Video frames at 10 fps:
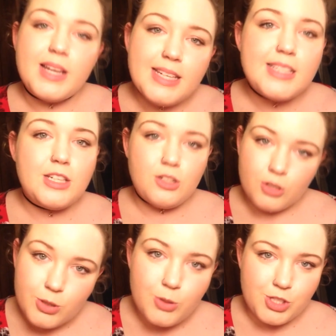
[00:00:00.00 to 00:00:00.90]
in
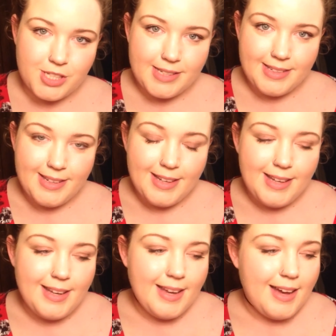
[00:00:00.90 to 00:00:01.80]
conclusion,
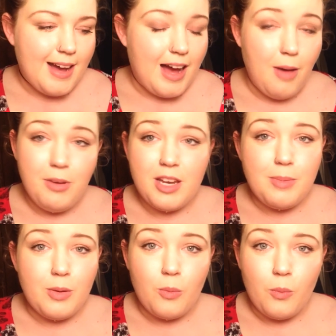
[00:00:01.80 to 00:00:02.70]
I'm gonna
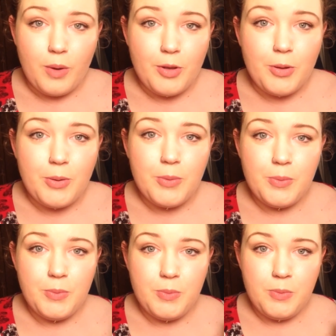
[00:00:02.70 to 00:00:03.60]
be real
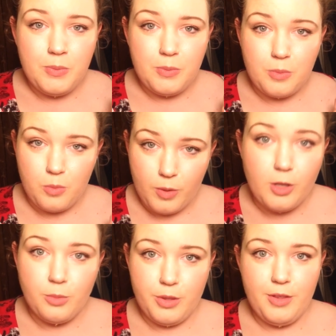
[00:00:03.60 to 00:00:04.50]

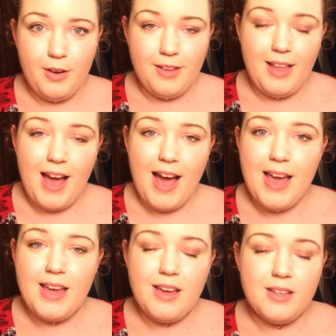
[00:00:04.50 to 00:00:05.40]
with y'all.
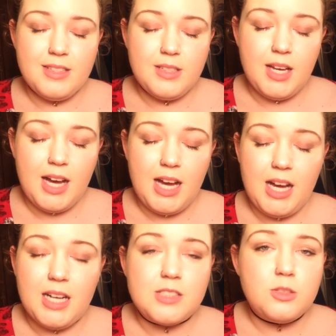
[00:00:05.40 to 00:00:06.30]
I
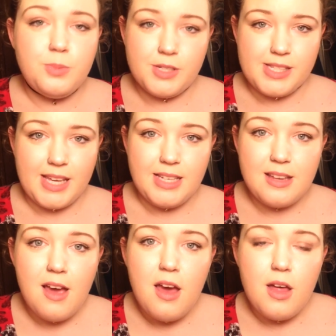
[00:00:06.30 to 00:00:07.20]
100%
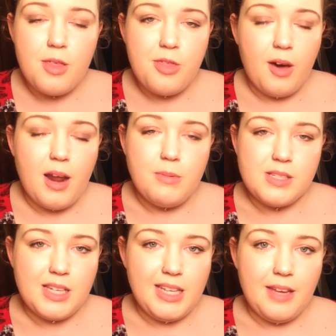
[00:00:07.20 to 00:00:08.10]
thought I
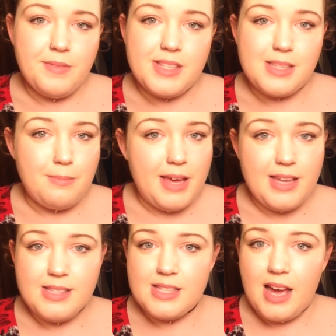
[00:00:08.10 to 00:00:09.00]
was gonna give this a
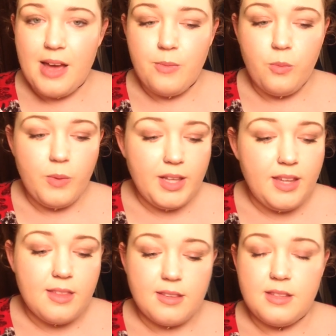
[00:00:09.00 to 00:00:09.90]
mess. I
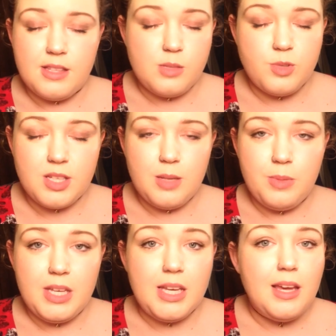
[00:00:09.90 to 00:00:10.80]
really thought that this was gonna
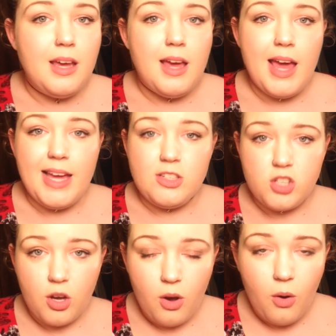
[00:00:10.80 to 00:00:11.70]
be a
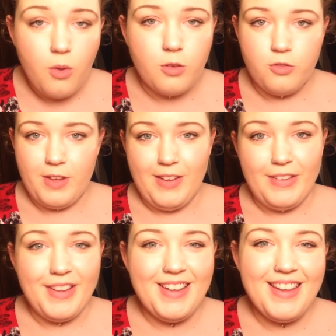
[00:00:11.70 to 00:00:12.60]
total fail,